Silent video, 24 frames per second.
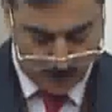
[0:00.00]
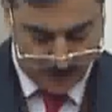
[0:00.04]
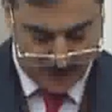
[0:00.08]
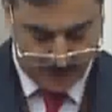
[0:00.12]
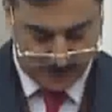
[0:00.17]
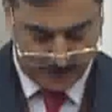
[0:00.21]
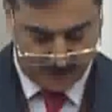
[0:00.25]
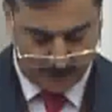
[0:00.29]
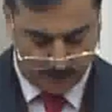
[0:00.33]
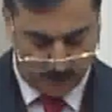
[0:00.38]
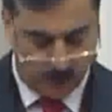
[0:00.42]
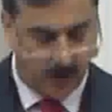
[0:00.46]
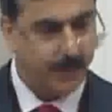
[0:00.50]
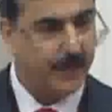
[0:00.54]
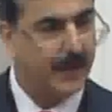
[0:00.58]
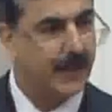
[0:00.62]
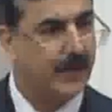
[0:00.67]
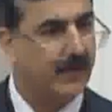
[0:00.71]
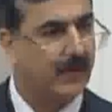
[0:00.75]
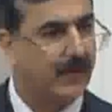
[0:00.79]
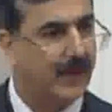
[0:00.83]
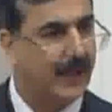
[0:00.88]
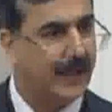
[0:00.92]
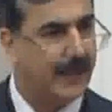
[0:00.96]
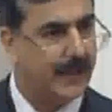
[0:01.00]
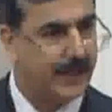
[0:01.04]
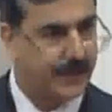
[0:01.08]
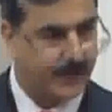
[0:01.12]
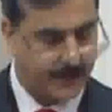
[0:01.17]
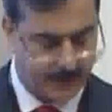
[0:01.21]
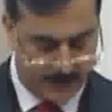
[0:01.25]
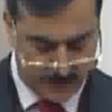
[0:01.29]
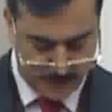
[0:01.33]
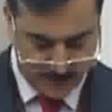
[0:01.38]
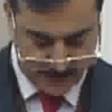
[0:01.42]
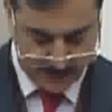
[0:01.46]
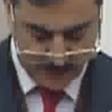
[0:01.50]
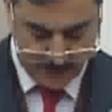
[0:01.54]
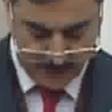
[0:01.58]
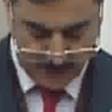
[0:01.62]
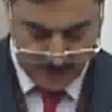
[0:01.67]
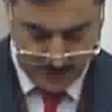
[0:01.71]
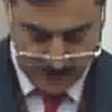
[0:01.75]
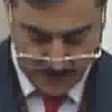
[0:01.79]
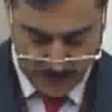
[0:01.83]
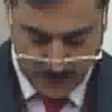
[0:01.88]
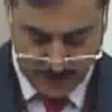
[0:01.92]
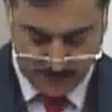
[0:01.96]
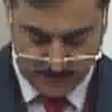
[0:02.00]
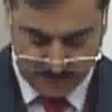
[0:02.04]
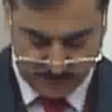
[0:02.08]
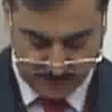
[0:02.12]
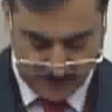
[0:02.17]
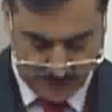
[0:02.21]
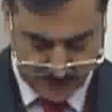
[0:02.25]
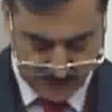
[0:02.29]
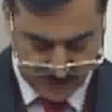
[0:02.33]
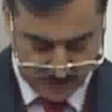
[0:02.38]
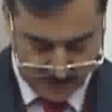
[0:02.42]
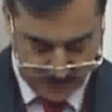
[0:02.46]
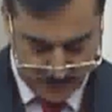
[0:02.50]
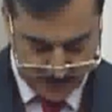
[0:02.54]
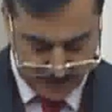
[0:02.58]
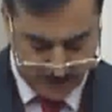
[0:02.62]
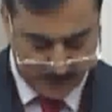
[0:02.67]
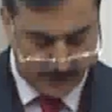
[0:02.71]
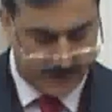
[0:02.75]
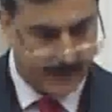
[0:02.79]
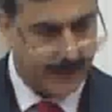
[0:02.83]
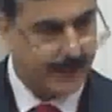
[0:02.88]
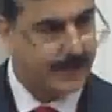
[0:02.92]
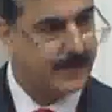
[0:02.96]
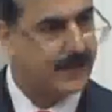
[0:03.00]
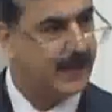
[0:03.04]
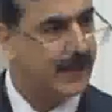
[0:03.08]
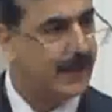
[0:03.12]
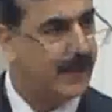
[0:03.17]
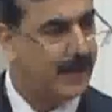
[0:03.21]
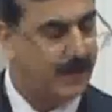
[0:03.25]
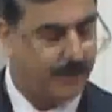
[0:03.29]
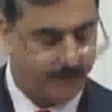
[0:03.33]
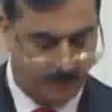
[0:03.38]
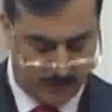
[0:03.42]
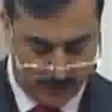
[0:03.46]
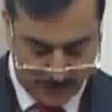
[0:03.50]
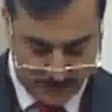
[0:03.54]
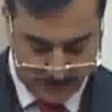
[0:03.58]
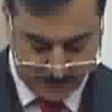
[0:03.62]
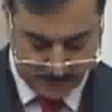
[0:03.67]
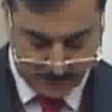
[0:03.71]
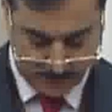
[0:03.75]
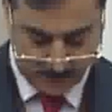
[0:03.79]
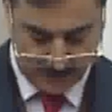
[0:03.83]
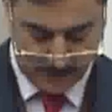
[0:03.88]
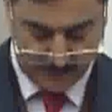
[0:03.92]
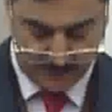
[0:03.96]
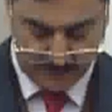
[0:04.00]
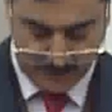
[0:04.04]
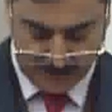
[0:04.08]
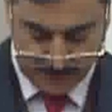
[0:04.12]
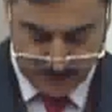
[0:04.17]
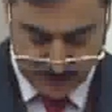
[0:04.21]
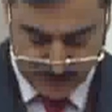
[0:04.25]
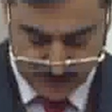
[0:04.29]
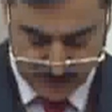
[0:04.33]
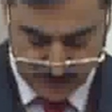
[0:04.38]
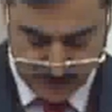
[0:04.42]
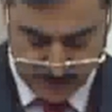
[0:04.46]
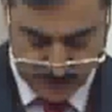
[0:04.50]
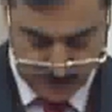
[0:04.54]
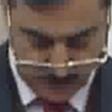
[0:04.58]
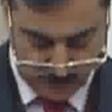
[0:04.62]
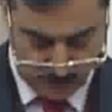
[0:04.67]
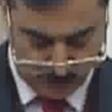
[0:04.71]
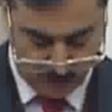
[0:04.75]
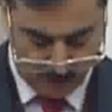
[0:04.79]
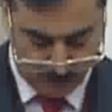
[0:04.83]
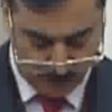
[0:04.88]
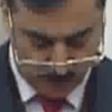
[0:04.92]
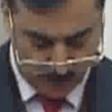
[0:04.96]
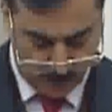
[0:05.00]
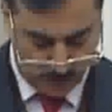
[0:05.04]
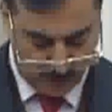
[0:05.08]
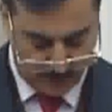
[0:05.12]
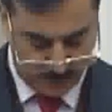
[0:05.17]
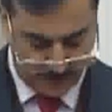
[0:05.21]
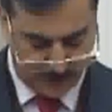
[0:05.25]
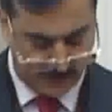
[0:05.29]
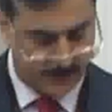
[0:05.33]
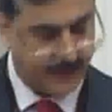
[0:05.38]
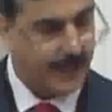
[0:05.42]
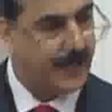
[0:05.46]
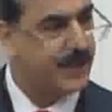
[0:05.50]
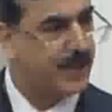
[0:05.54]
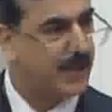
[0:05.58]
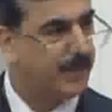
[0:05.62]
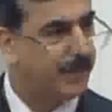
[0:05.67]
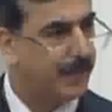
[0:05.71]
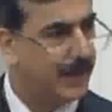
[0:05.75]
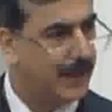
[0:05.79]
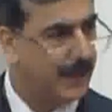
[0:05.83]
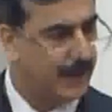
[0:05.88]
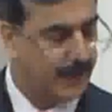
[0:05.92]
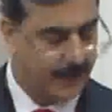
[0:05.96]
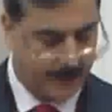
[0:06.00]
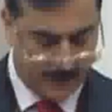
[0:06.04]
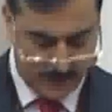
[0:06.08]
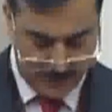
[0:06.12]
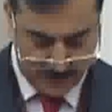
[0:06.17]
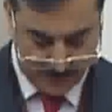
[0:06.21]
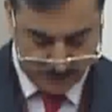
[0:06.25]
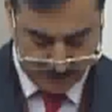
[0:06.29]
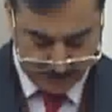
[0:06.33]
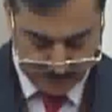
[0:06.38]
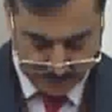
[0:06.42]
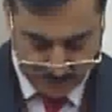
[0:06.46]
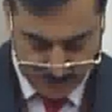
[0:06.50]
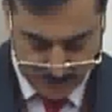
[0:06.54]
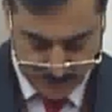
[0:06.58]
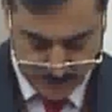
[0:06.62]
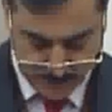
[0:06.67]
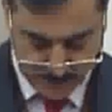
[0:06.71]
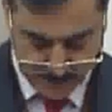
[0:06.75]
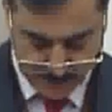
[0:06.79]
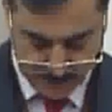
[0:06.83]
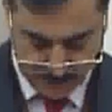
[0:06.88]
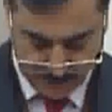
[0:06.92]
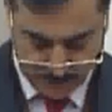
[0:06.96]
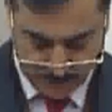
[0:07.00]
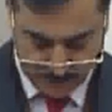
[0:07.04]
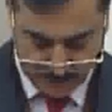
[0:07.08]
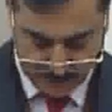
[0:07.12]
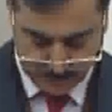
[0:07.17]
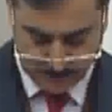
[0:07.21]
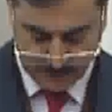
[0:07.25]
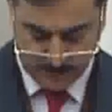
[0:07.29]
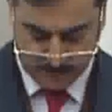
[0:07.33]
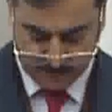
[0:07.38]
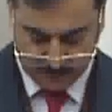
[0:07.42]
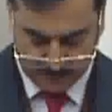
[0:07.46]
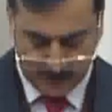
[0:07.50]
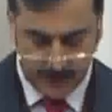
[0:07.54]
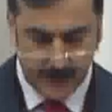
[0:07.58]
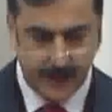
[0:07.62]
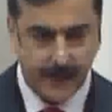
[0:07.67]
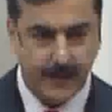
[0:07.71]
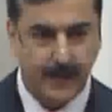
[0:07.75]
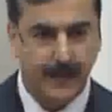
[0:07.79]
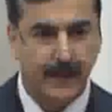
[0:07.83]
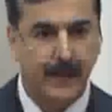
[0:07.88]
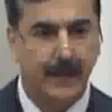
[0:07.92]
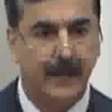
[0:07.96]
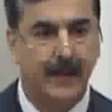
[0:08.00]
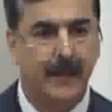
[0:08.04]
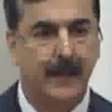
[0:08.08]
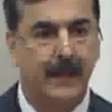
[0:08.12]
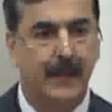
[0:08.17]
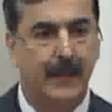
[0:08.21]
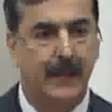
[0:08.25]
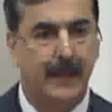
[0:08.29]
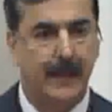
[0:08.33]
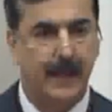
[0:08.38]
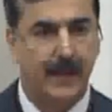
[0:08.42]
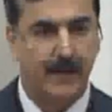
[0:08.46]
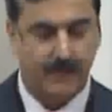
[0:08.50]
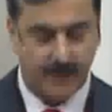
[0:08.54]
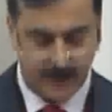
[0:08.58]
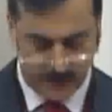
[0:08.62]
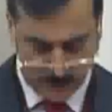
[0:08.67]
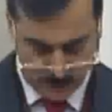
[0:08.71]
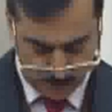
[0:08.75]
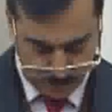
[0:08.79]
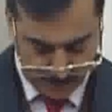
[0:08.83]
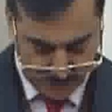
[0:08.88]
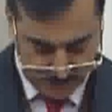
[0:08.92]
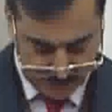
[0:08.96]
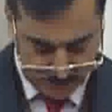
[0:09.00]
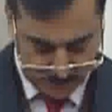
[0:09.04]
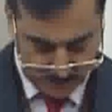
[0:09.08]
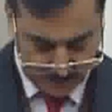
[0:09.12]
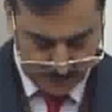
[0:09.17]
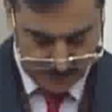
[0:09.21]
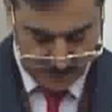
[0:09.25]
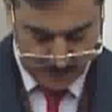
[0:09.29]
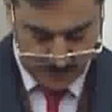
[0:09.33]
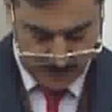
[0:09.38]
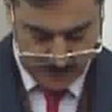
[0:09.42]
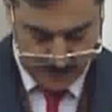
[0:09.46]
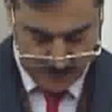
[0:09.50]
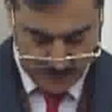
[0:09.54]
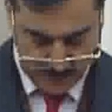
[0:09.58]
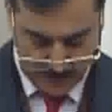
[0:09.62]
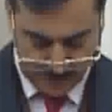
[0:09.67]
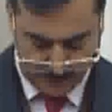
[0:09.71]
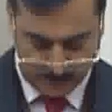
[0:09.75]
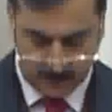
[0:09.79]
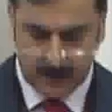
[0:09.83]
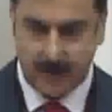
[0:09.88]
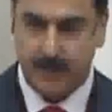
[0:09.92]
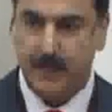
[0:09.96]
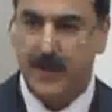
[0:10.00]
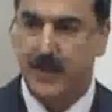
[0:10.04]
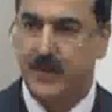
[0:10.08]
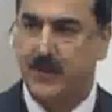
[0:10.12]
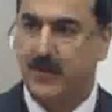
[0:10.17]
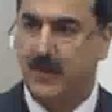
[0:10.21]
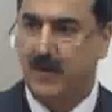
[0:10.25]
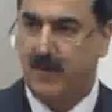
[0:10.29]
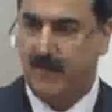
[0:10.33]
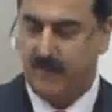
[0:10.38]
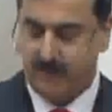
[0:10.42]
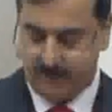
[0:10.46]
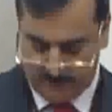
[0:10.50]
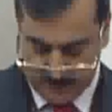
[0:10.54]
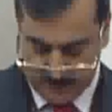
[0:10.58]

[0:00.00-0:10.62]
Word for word: to our economic relations and translate our excellent political relations into more tangible gains in the trade, investment, and commercial